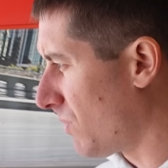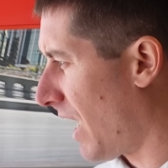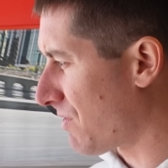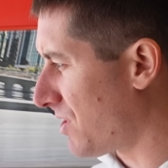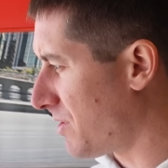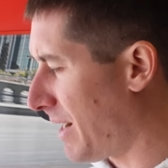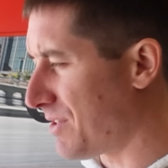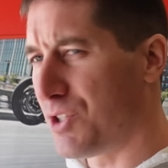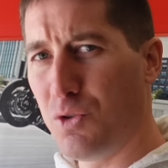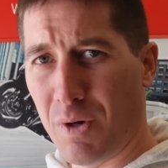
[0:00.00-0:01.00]
I rode it
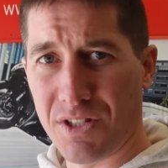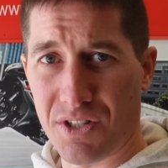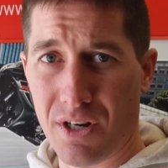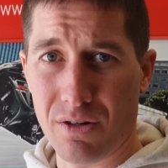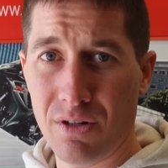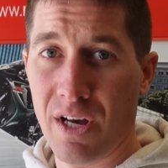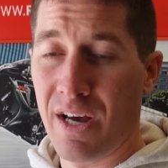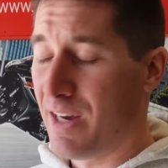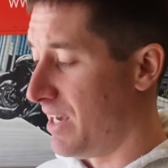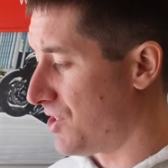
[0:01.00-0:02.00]
about two months ago.
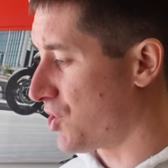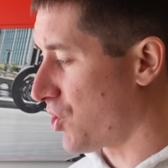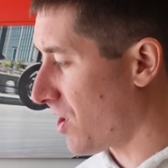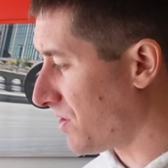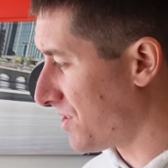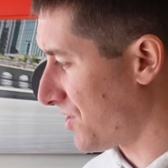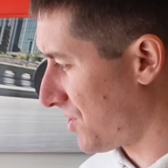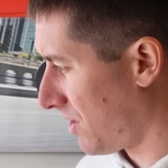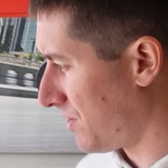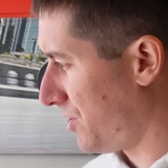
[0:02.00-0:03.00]
It struggled to
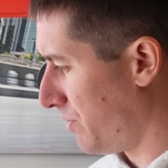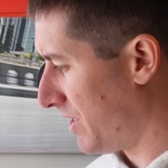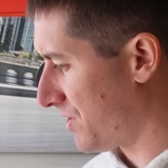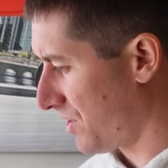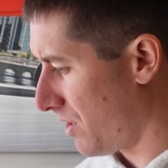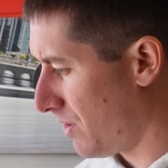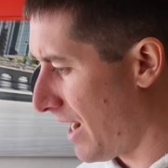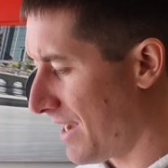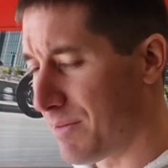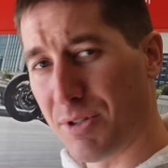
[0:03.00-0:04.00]
start two months ago. I
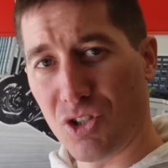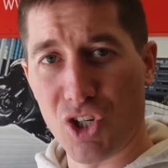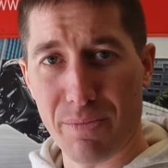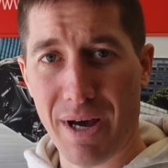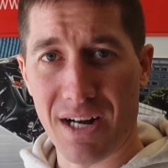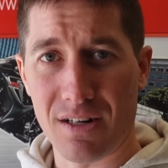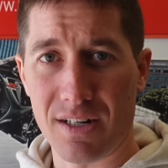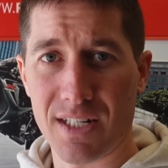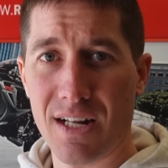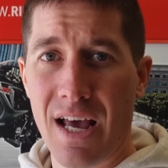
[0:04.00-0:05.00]
had to put the jump pack on
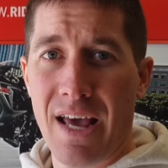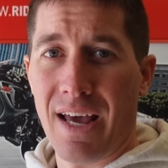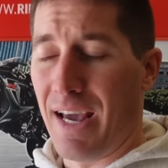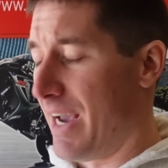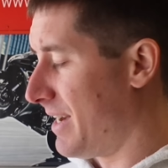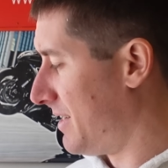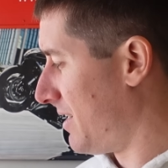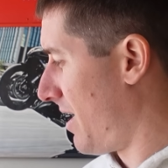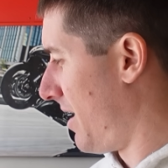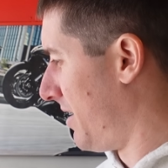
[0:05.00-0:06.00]
it. And
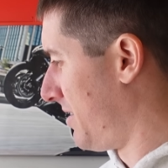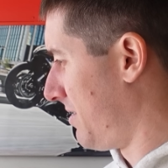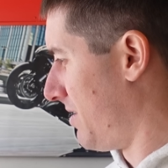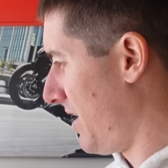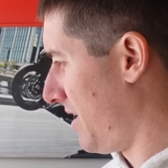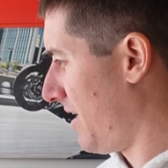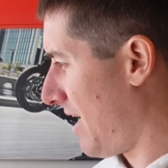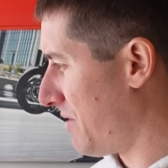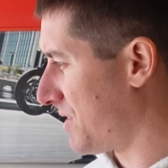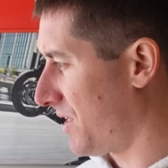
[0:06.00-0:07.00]
uh, then
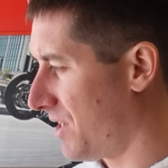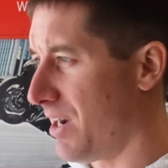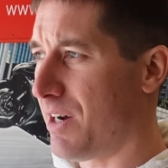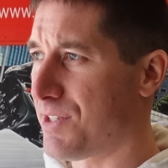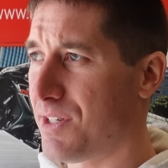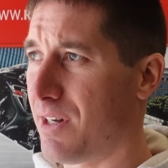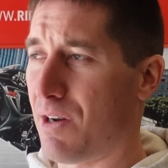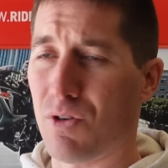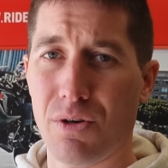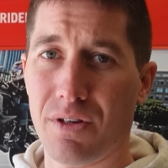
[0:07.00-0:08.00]
I was like, oh, it's good. I
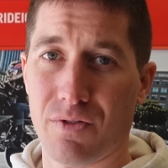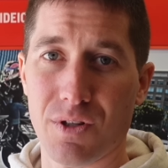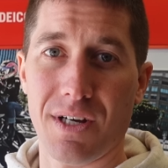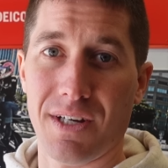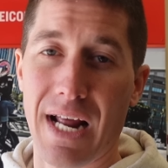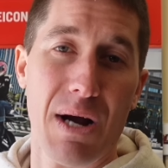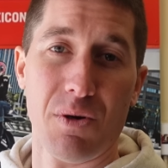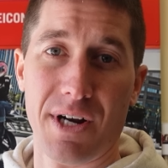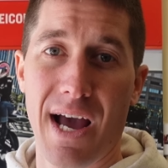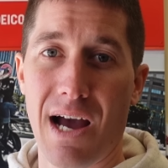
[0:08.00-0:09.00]
rode it for like an hour
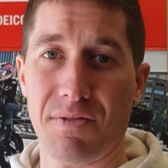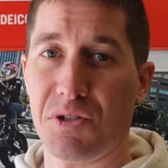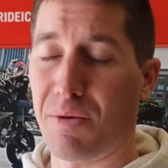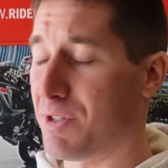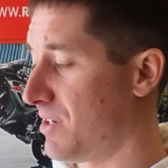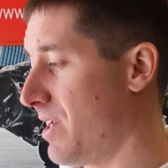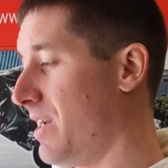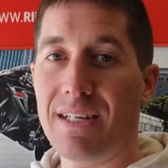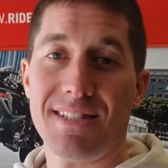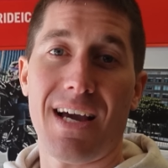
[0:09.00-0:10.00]
and a half or something
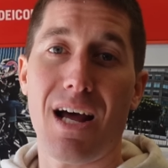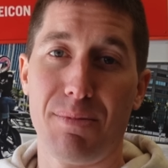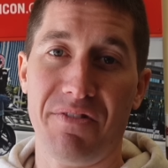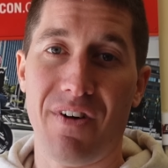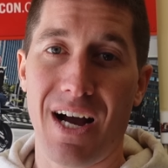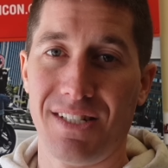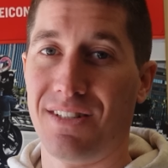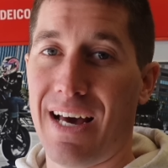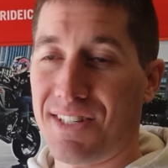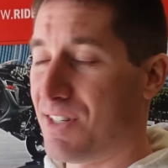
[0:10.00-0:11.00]
it's got to be fine to
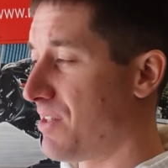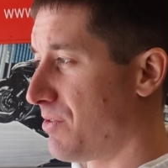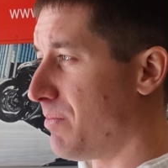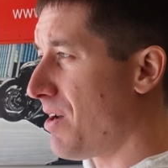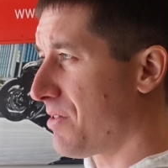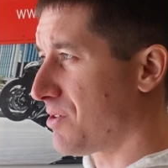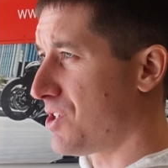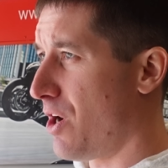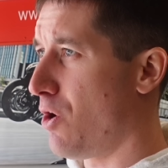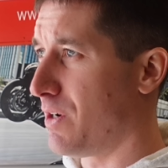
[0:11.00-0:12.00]
last another month or
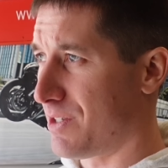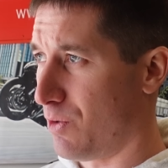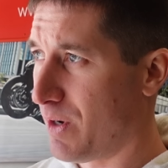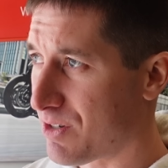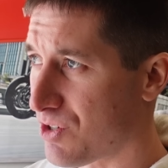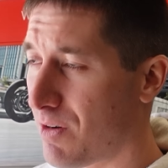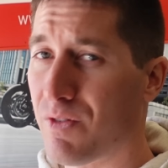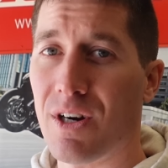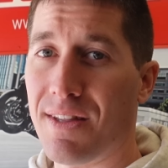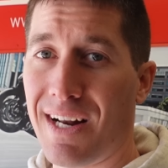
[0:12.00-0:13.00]
so until winter's
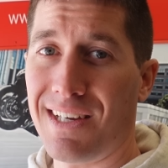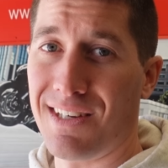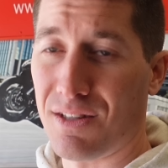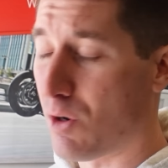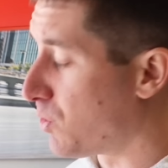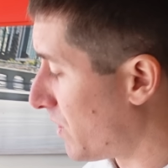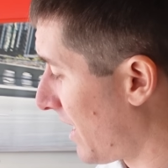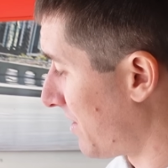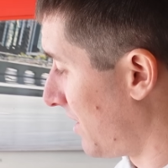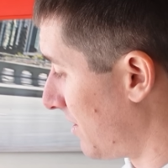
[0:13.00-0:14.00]
over, and then I can get the Goldwing
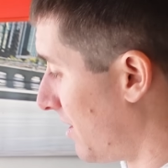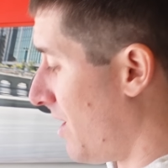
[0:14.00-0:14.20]
out again.